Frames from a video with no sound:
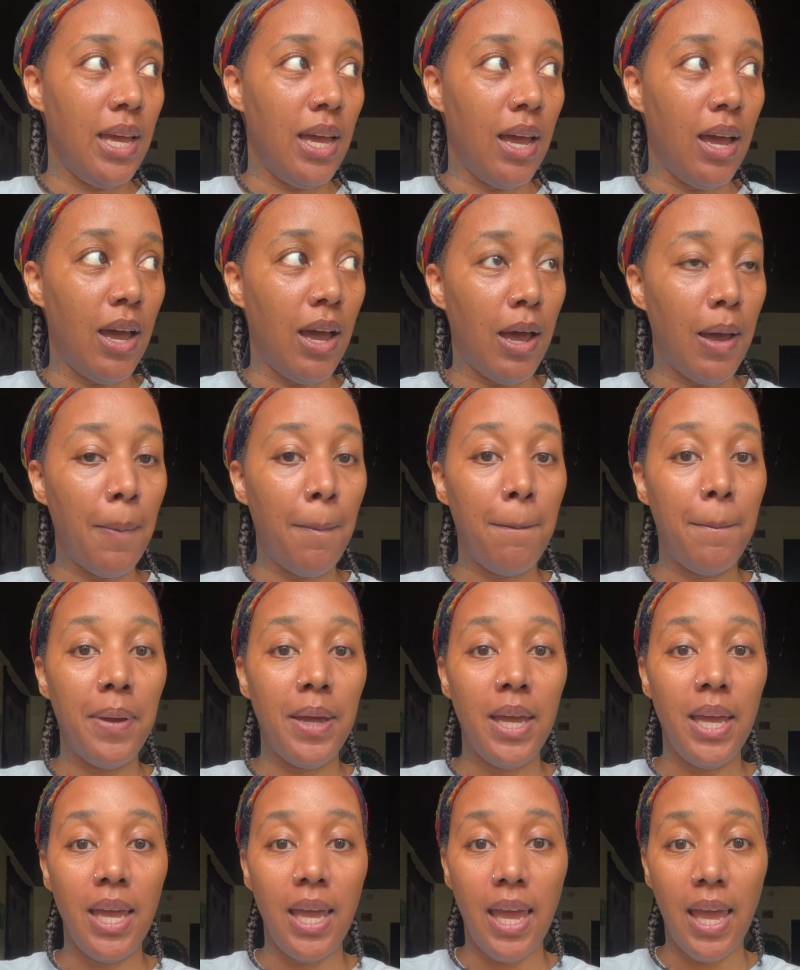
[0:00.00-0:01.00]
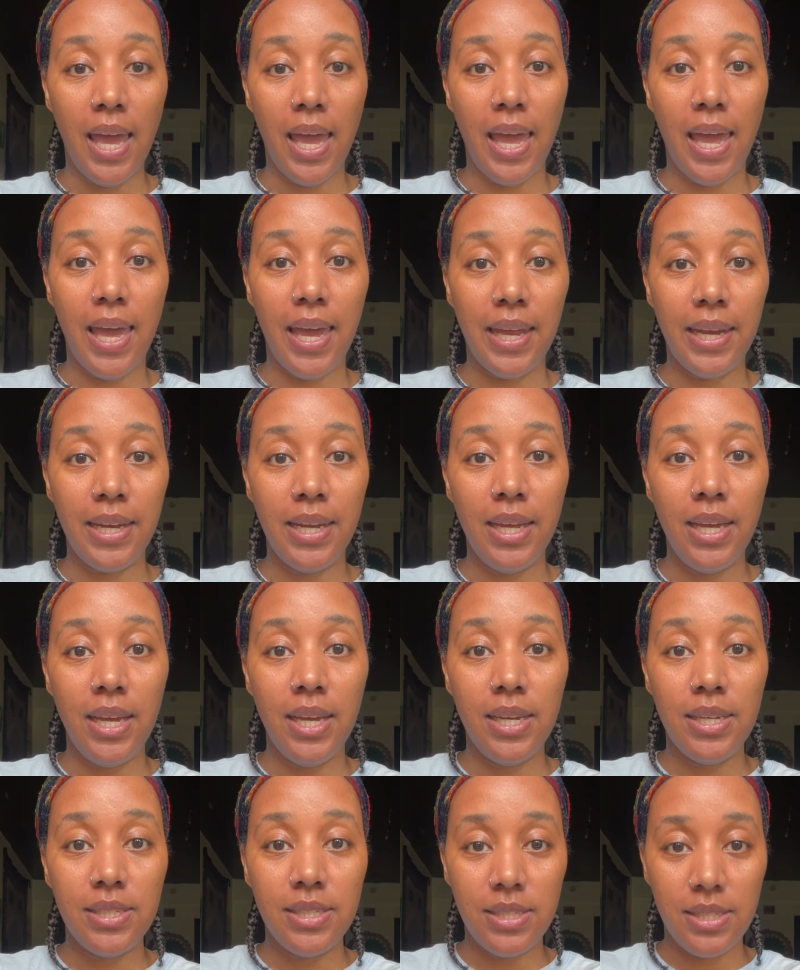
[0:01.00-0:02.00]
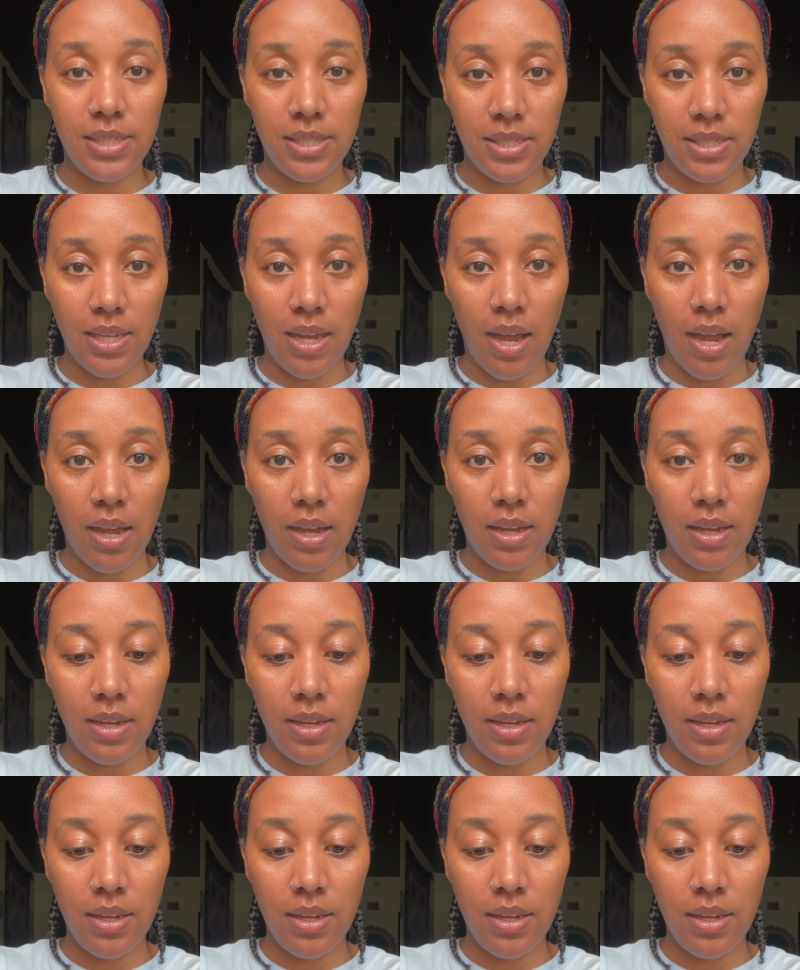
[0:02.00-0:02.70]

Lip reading: Up and stuck.